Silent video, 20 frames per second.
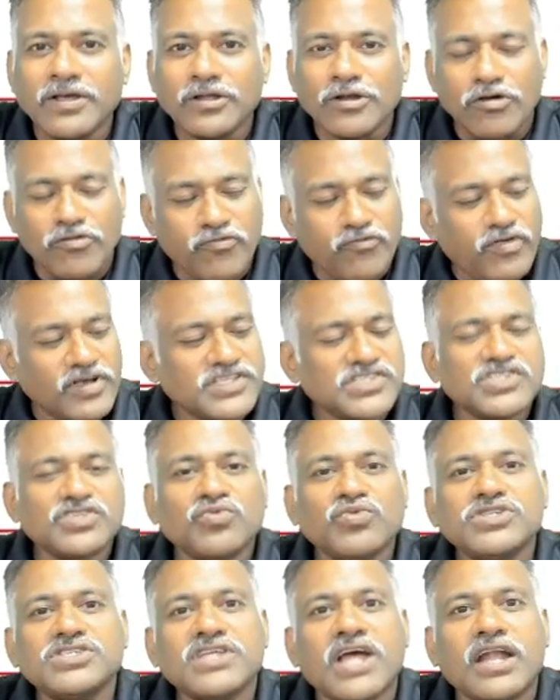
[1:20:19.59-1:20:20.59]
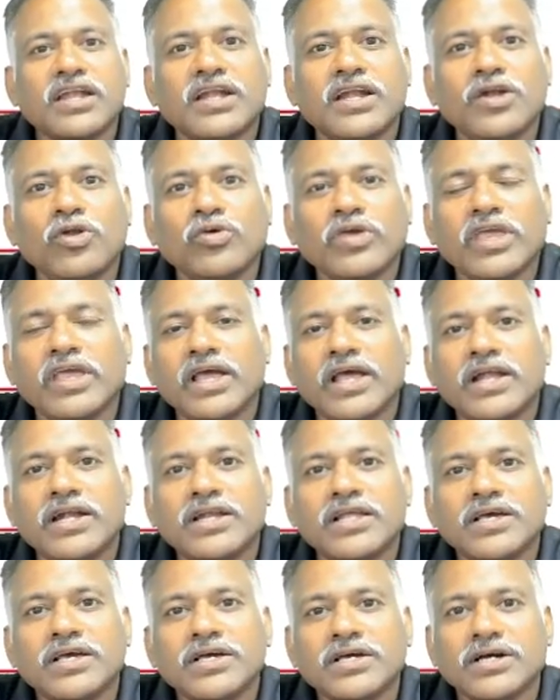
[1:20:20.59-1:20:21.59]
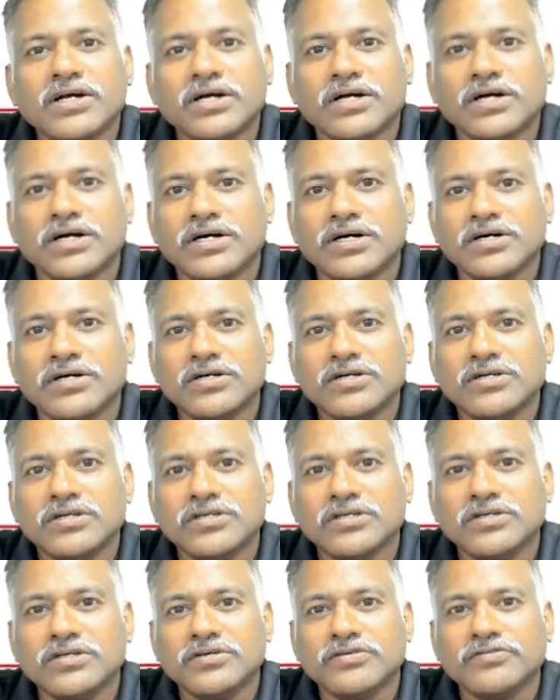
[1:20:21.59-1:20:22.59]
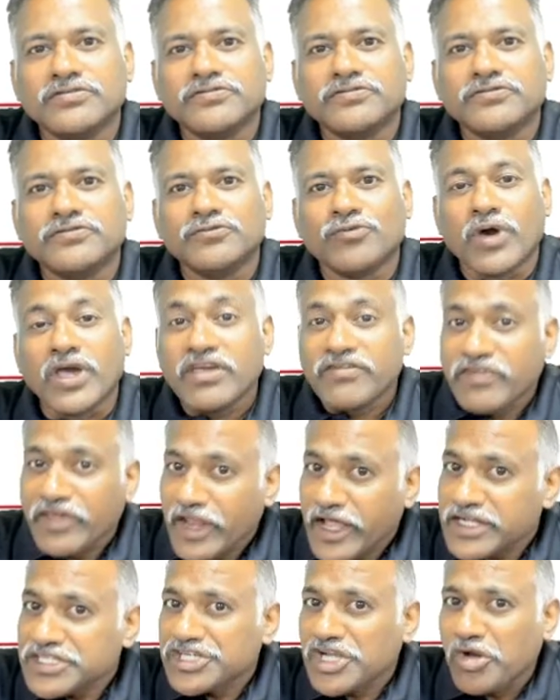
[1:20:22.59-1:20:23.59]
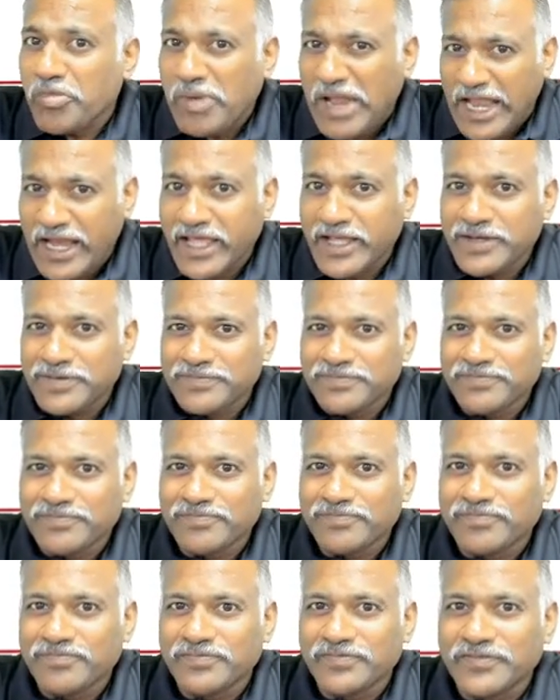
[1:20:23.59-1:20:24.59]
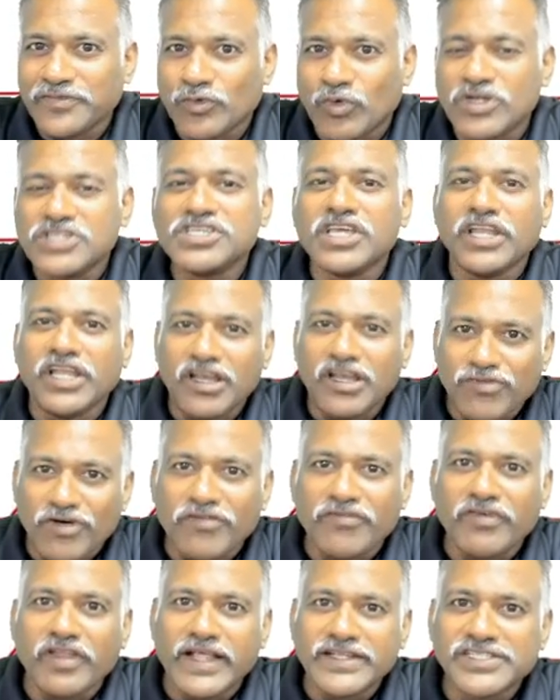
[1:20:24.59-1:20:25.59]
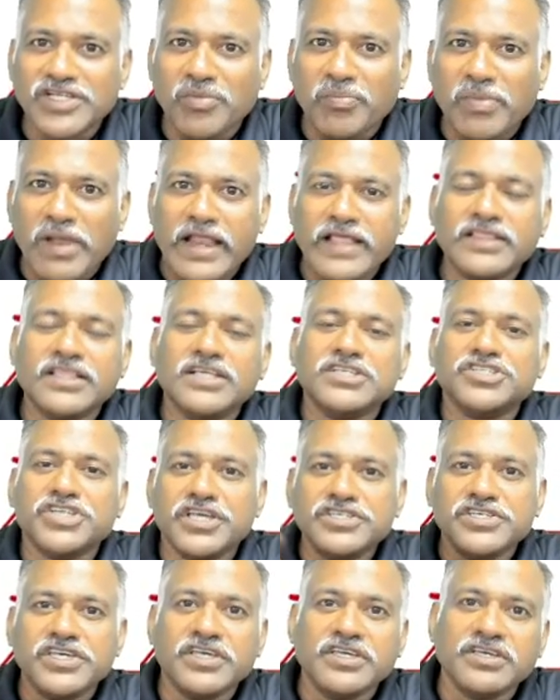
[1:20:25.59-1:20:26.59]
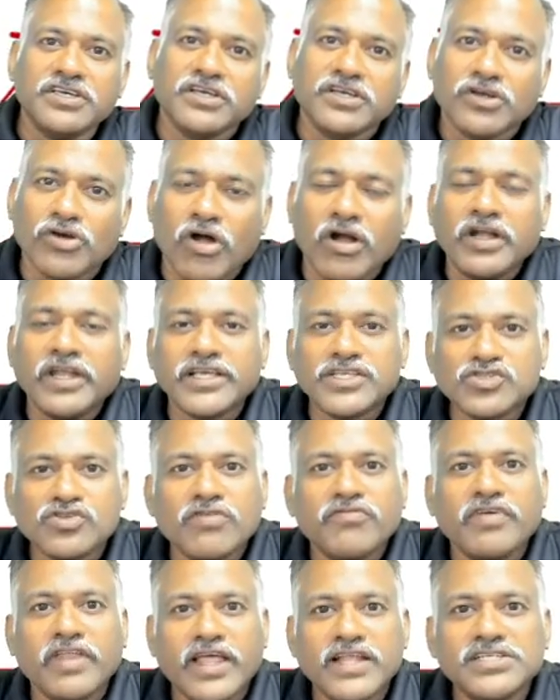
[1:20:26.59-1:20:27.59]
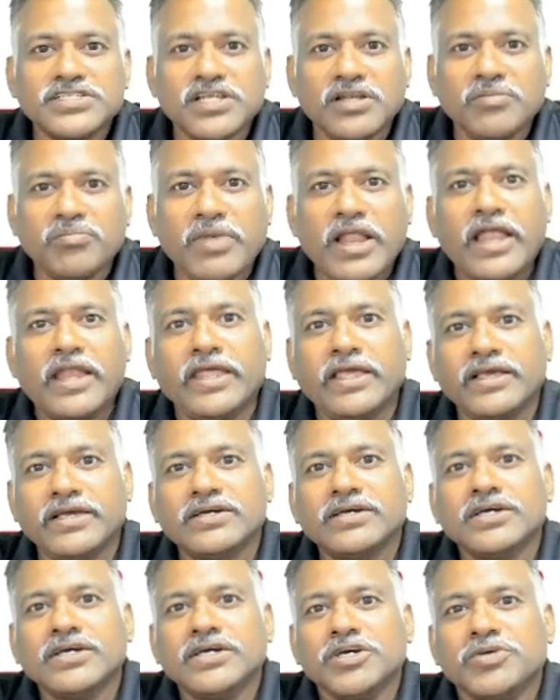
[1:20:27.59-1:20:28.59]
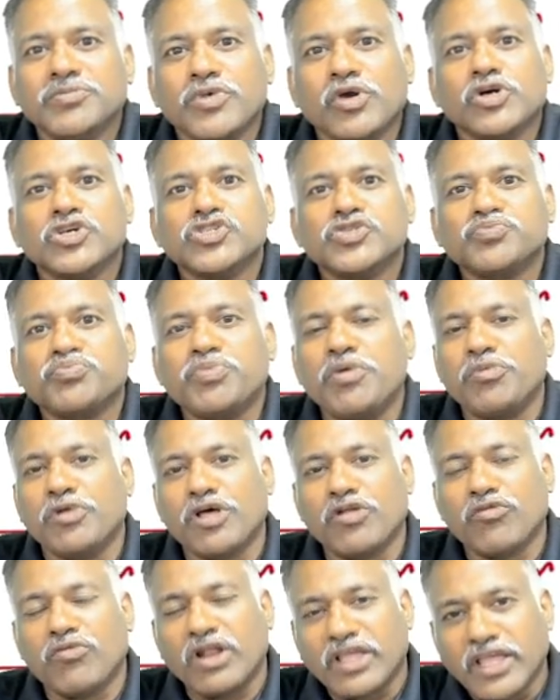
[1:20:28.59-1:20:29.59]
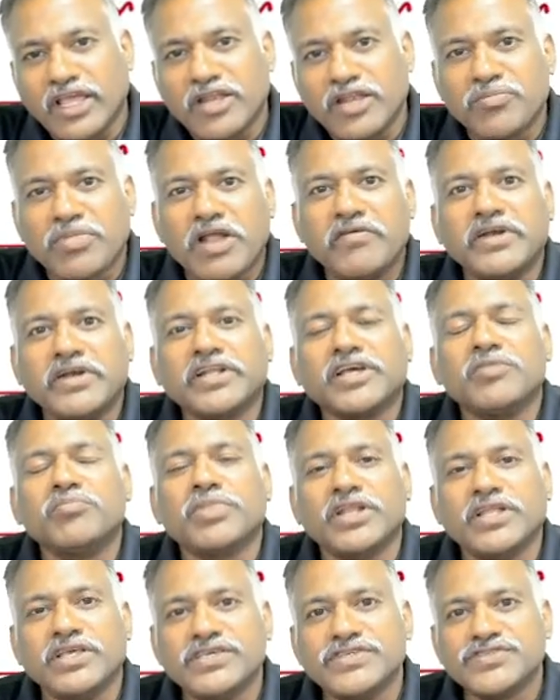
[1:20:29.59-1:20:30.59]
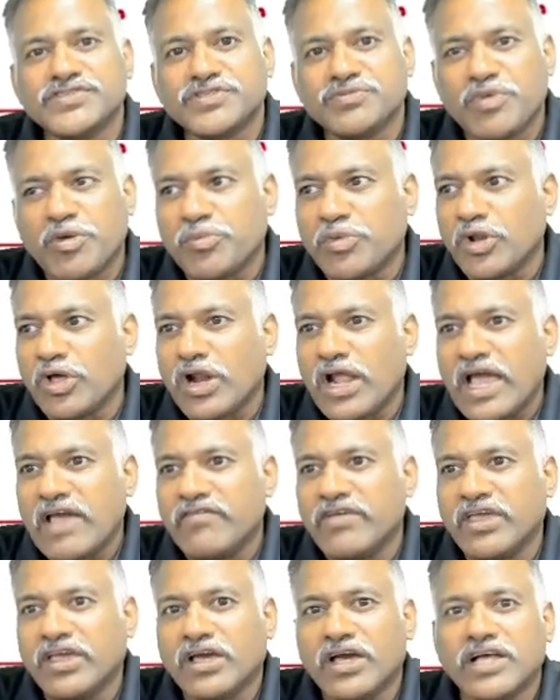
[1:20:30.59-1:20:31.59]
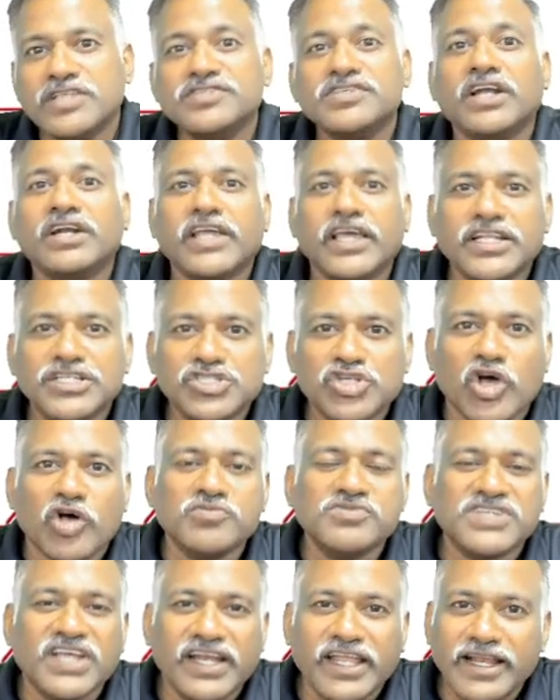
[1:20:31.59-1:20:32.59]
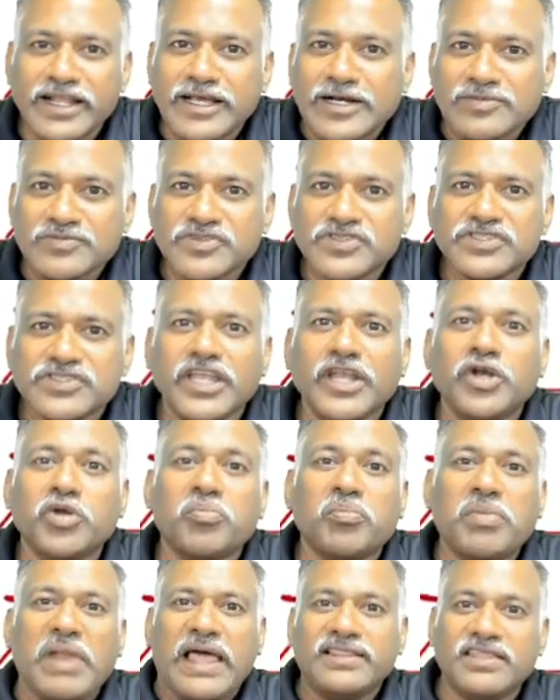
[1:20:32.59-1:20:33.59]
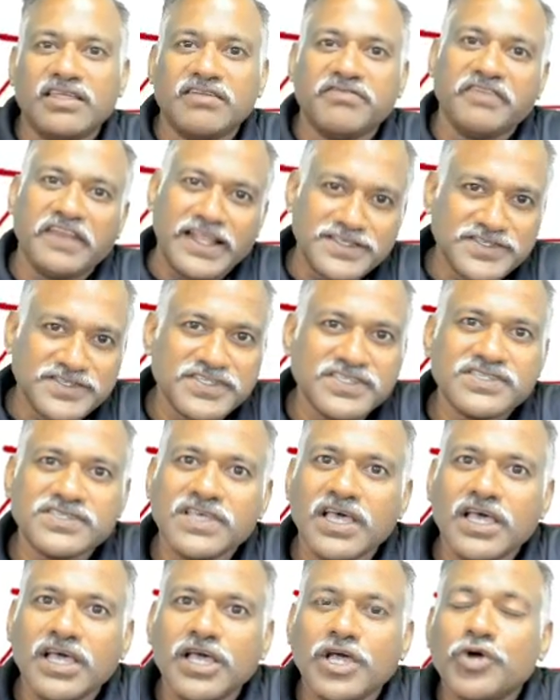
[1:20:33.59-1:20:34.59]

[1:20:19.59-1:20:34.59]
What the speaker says: Now, first we started looking at why financial planning, what is the need for financial planning, the changing context of financial planning, because people are working in private companies, people are having uncertain jobs and incomes, they need to plan their finances.